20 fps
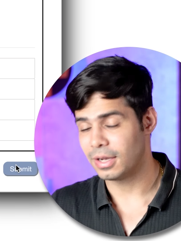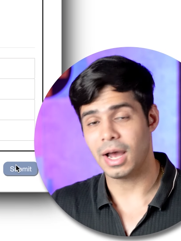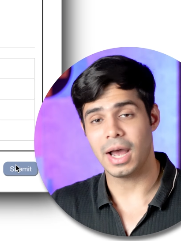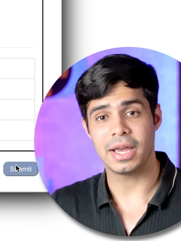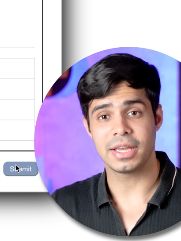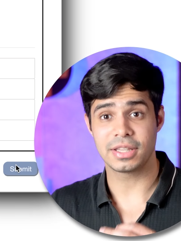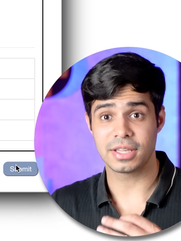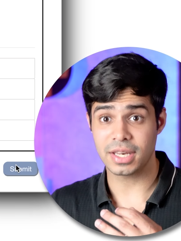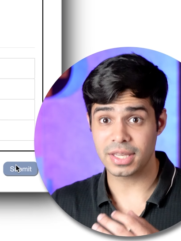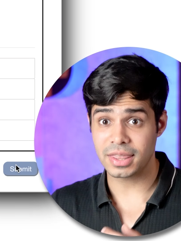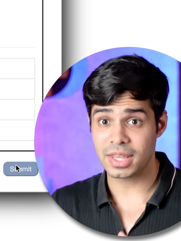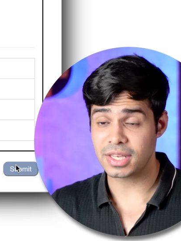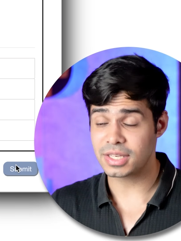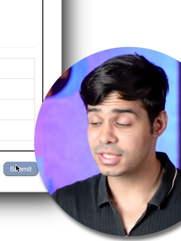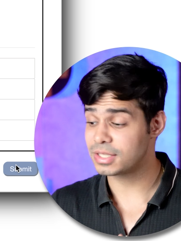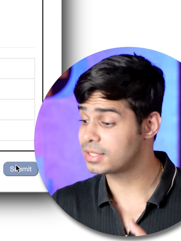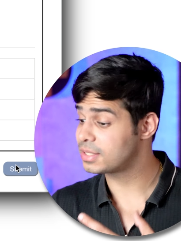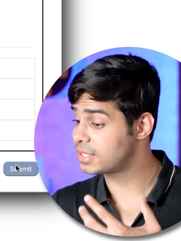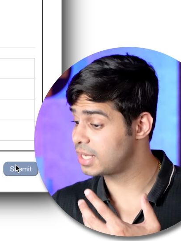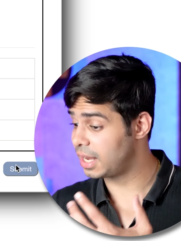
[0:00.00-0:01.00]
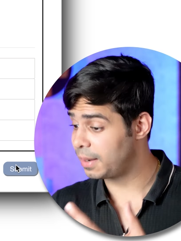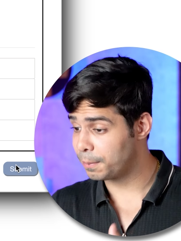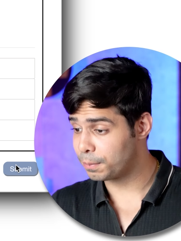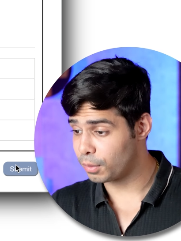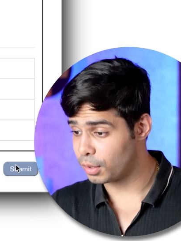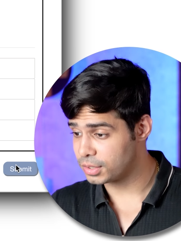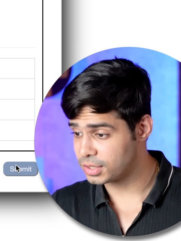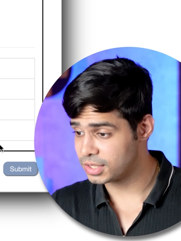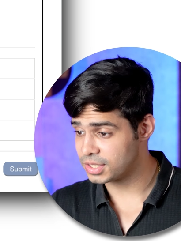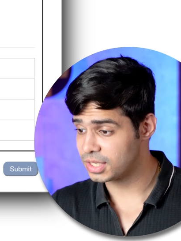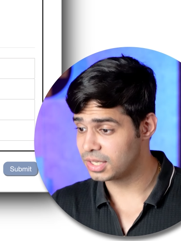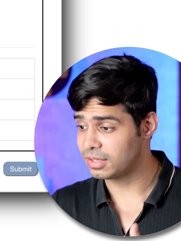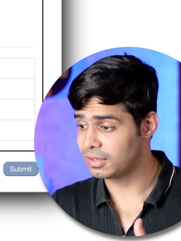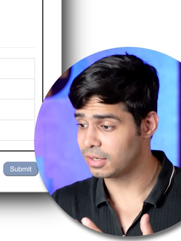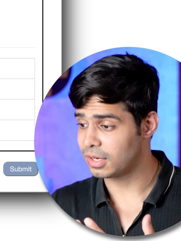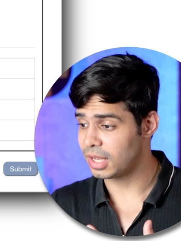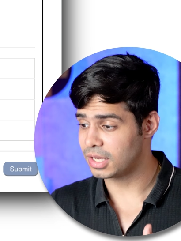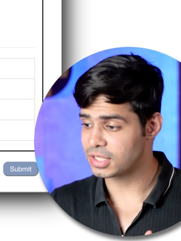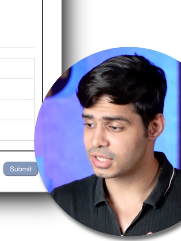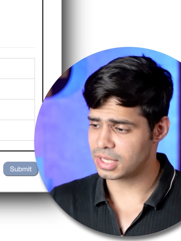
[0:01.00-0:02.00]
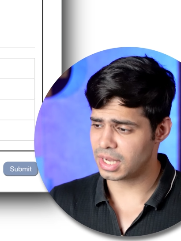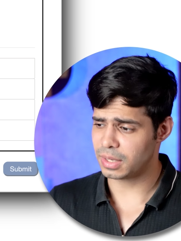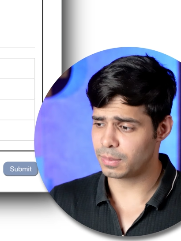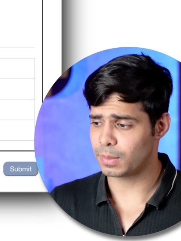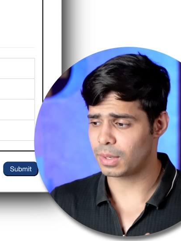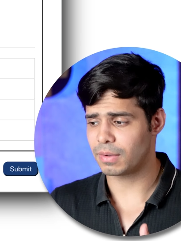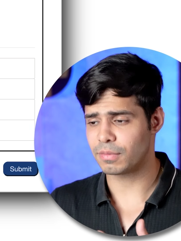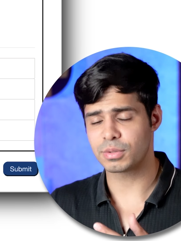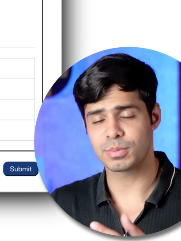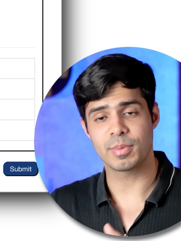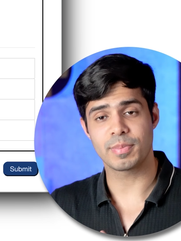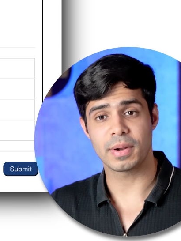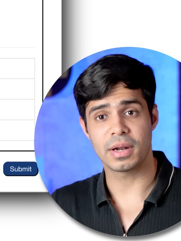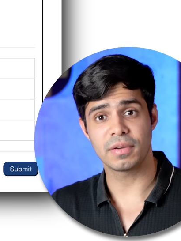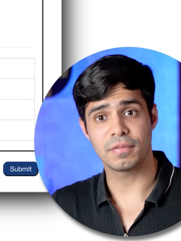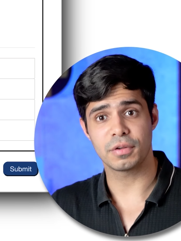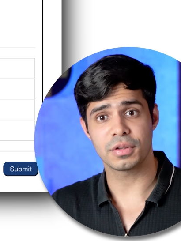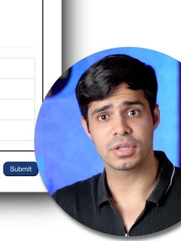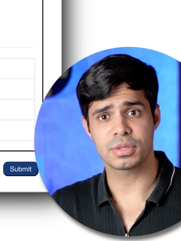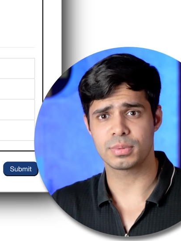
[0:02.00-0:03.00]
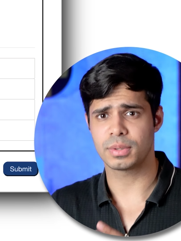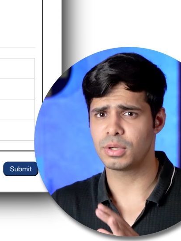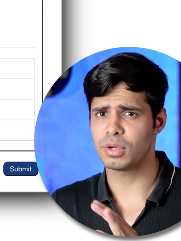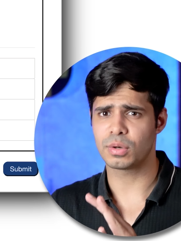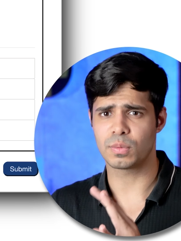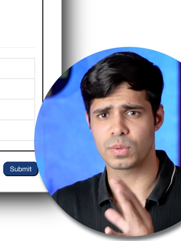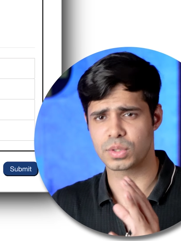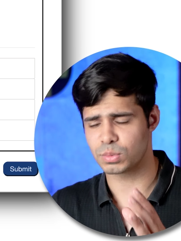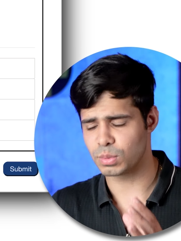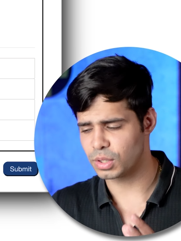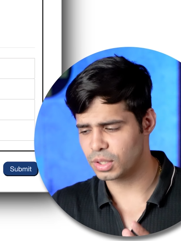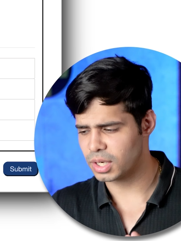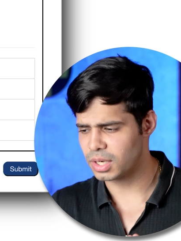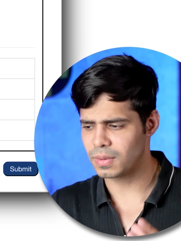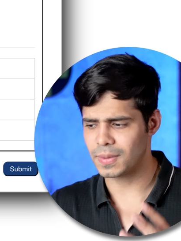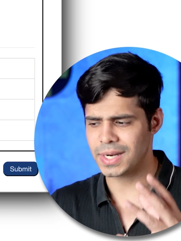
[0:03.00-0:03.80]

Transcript: I did this same processing last night when I was preparing for this video. It was working.